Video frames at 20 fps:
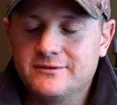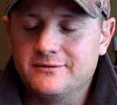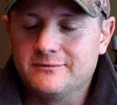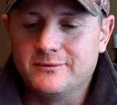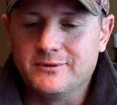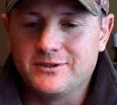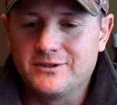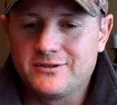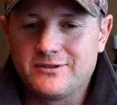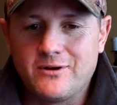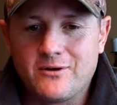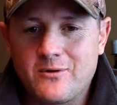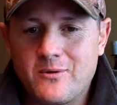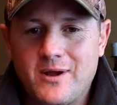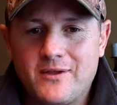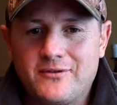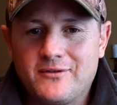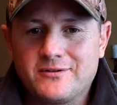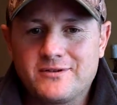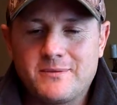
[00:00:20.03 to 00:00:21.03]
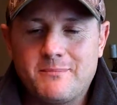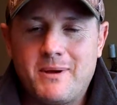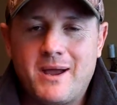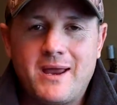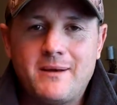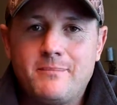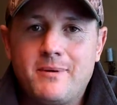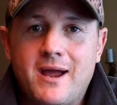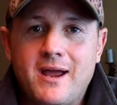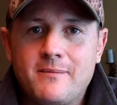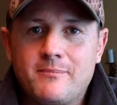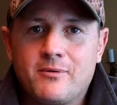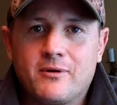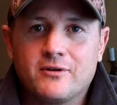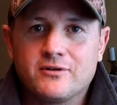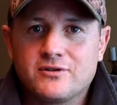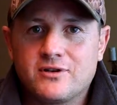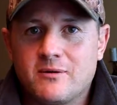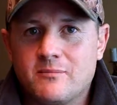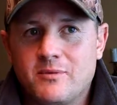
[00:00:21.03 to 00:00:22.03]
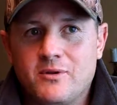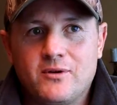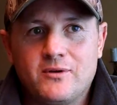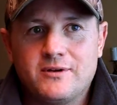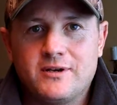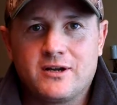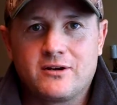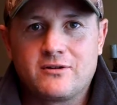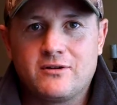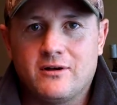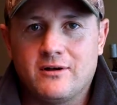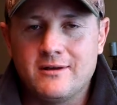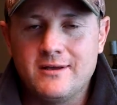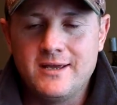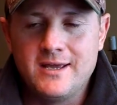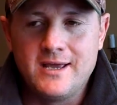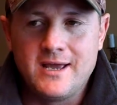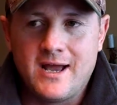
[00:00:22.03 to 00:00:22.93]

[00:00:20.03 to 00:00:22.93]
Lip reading: We just don't go out there as a Pied Piper and start blowing a duck call."